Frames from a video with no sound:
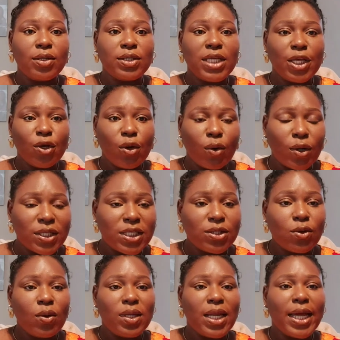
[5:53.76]
take your courses
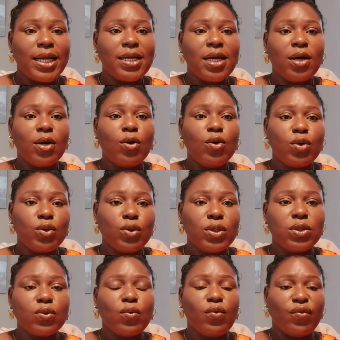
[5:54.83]
online, go to
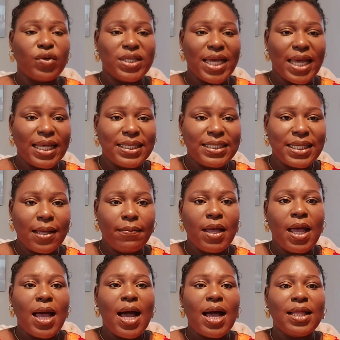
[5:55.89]
the school for the exam,
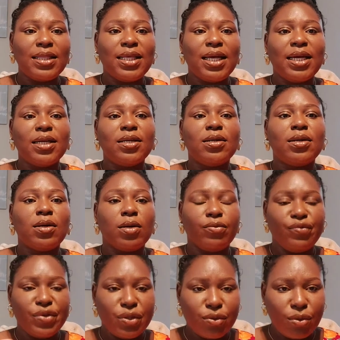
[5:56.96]
and then
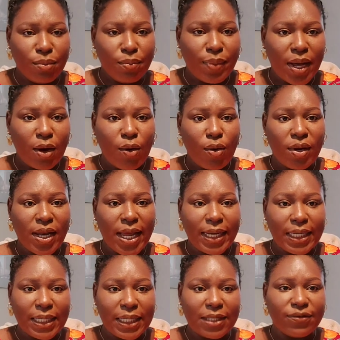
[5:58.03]
resume back
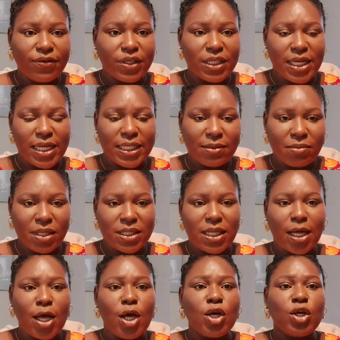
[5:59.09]
online again for the next semester.